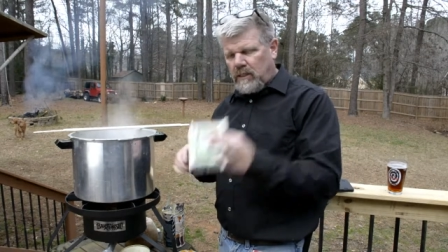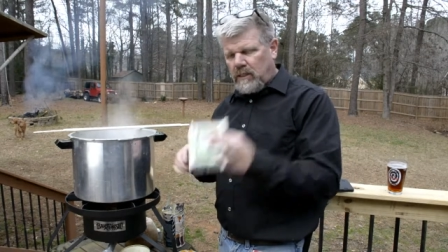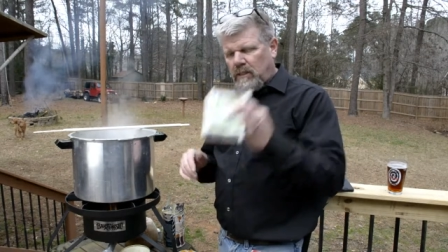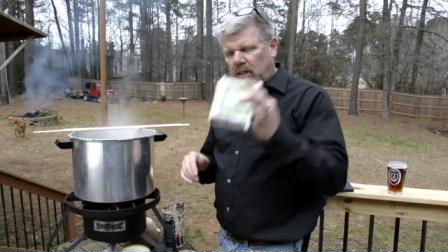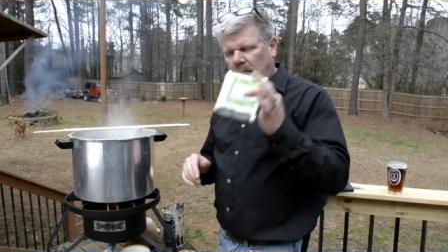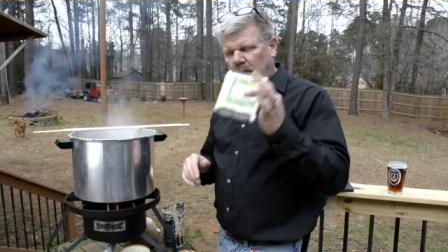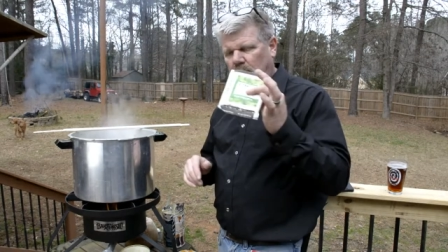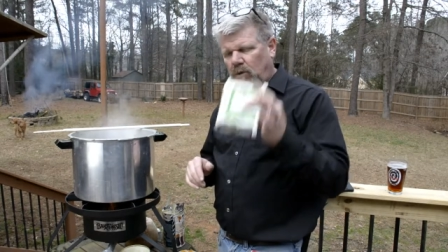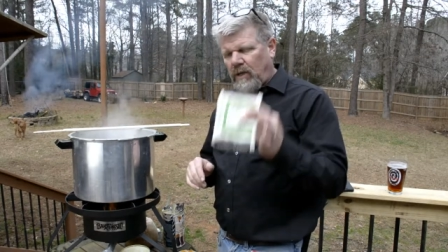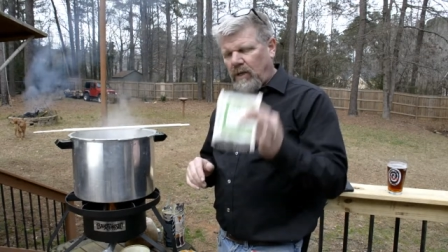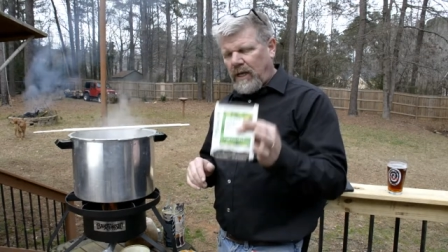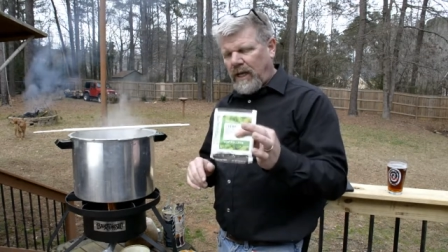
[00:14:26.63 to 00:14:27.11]

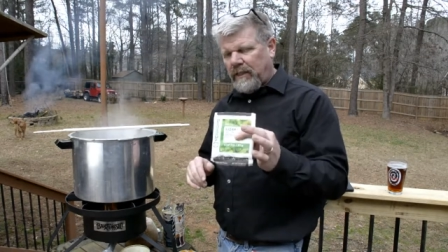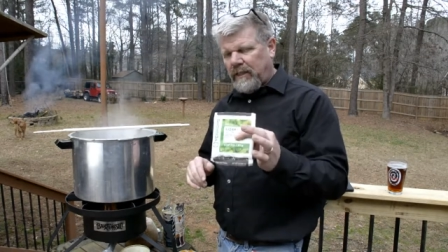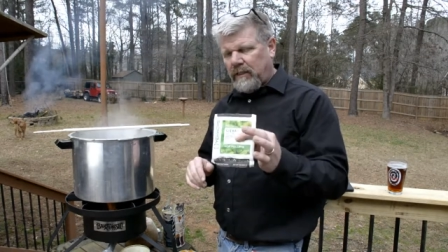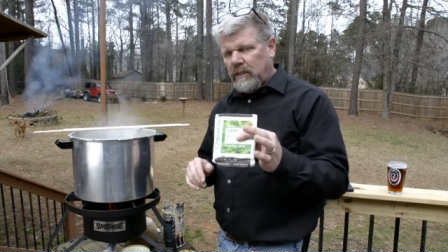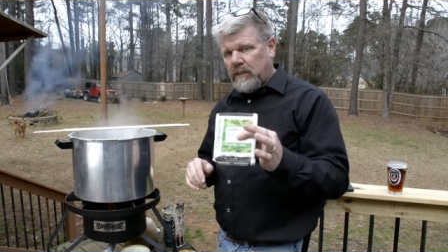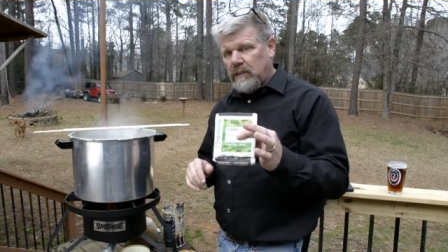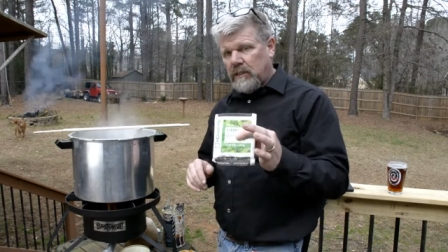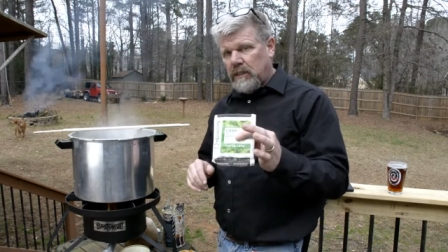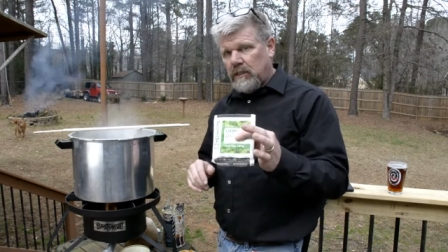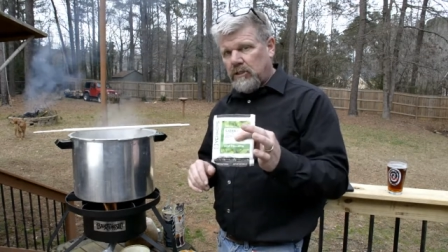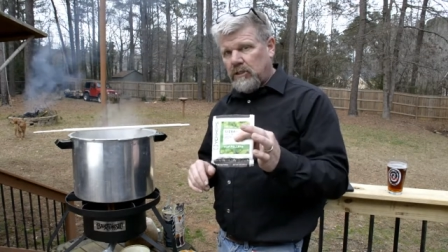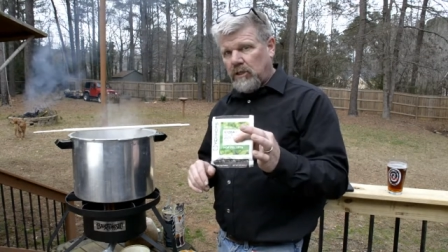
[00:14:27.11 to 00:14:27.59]
then we'll add the
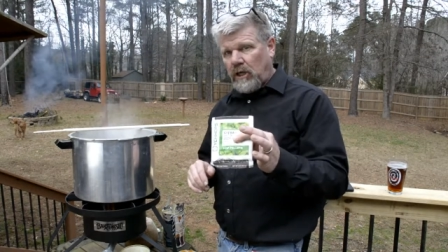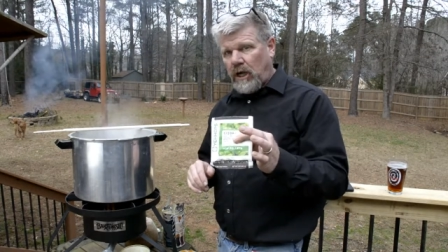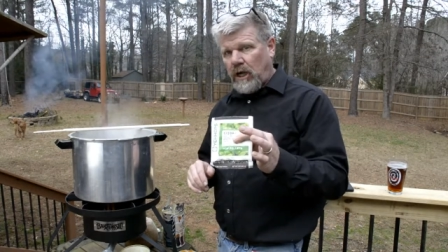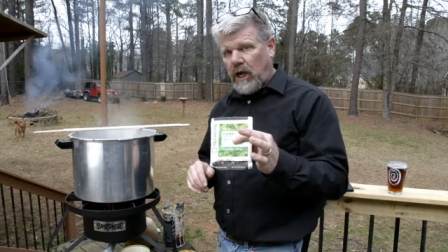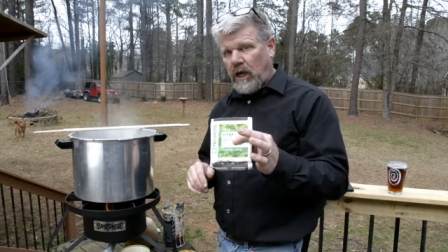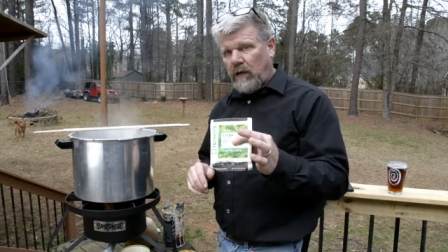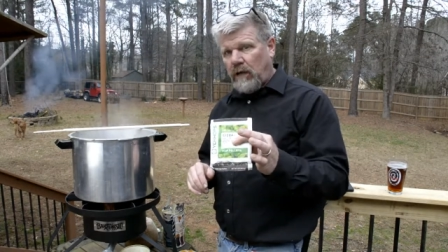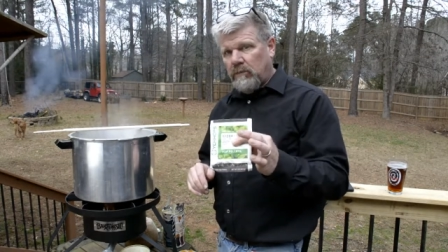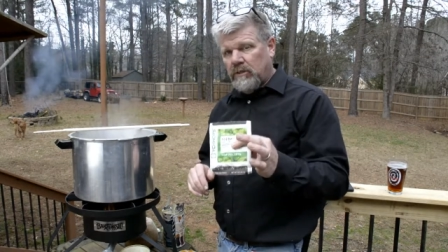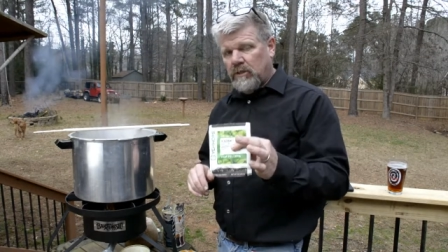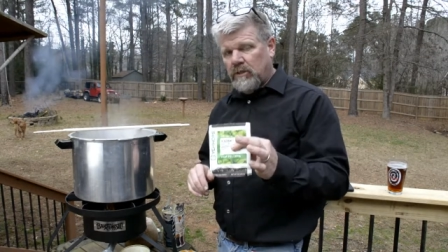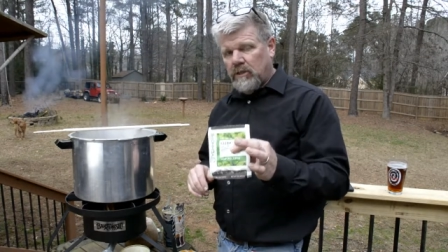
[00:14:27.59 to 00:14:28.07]
Citra
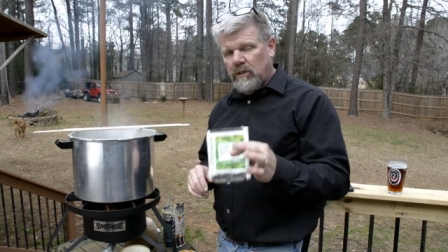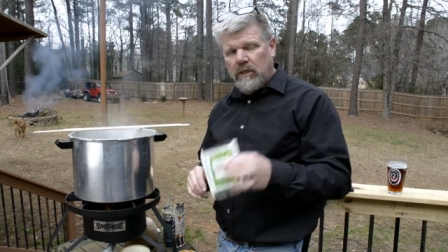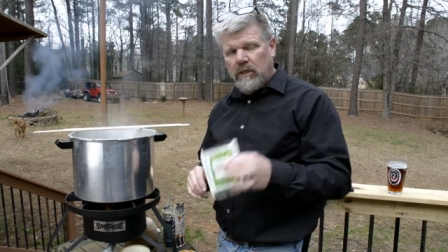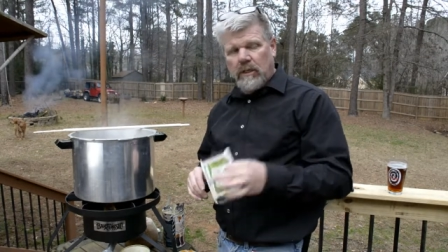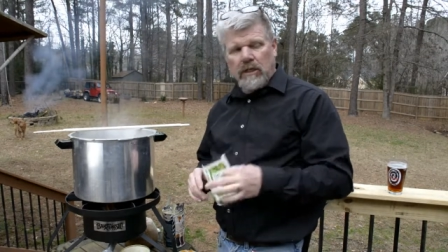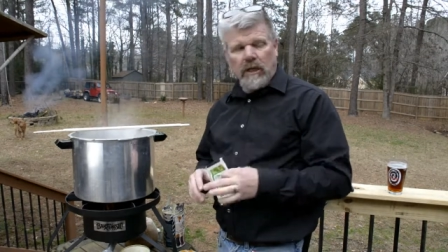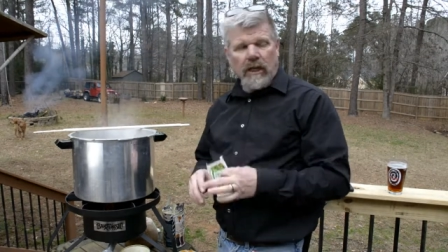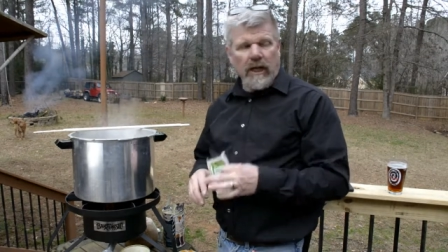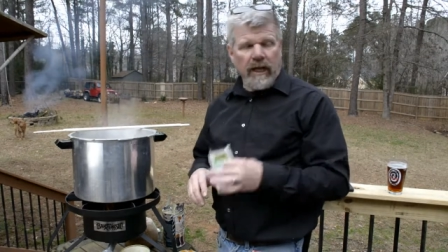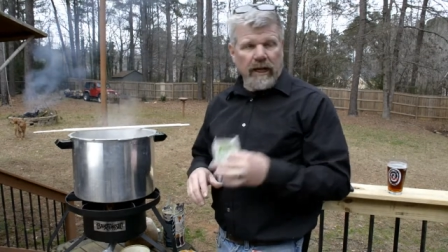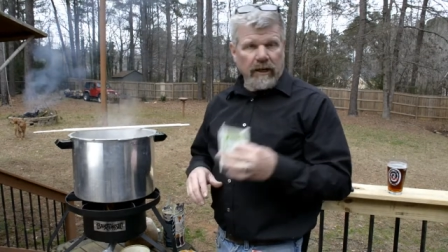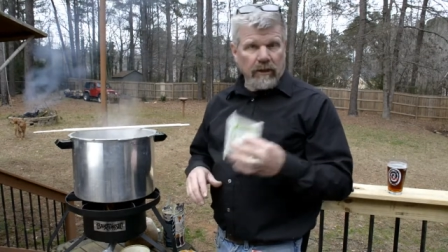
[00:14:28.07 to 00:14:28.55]
hops
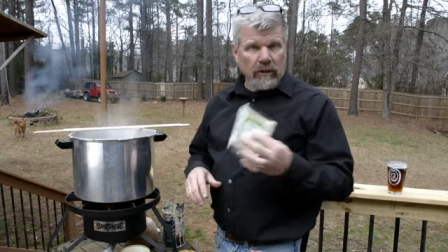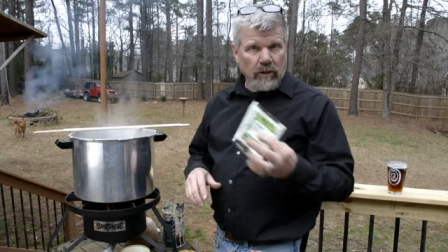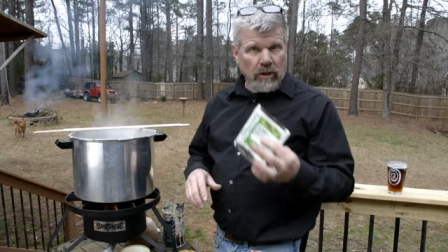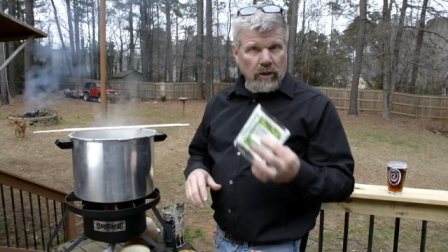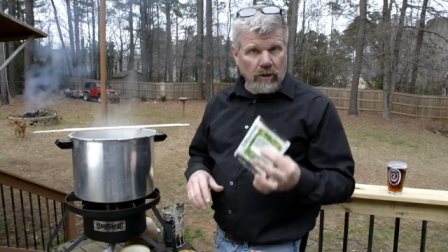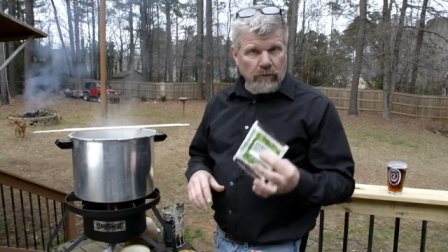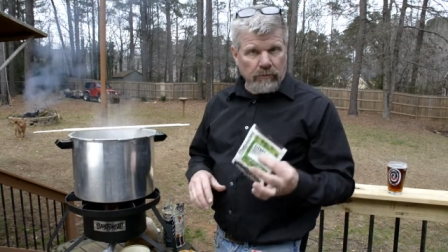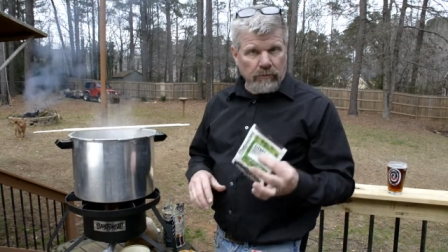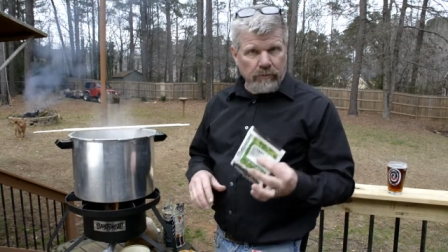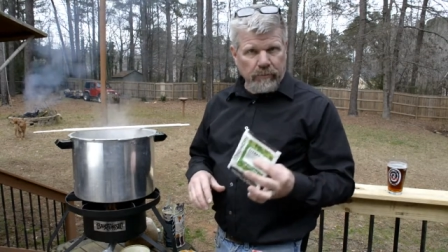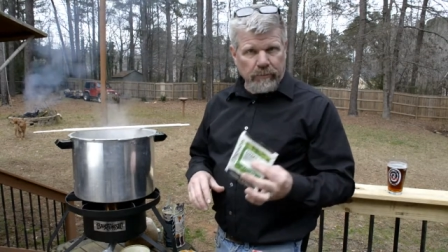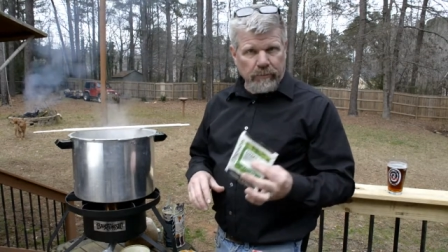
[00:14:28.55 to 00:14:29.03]
and
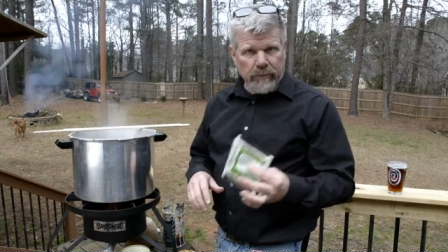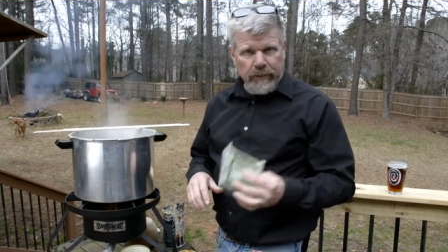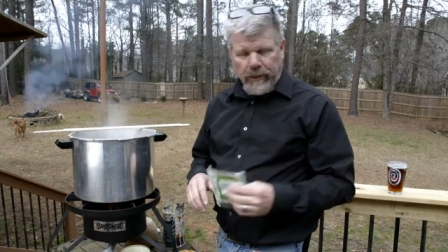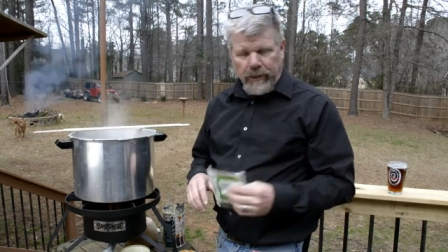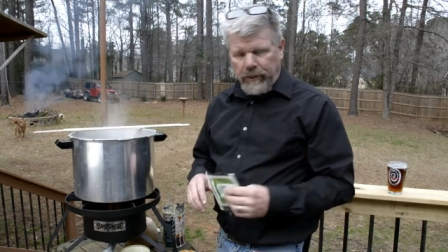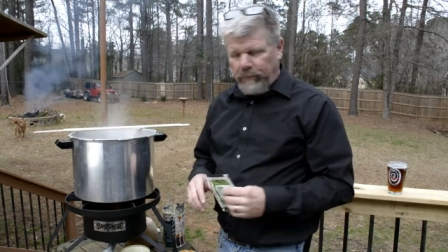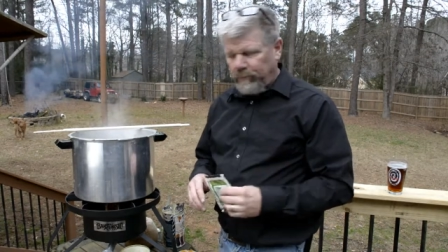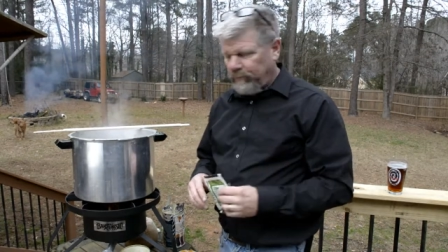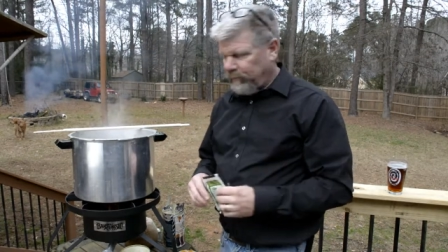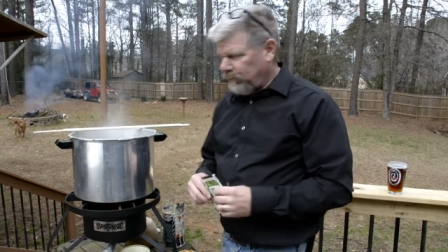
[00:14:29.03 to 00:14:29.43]
go from there.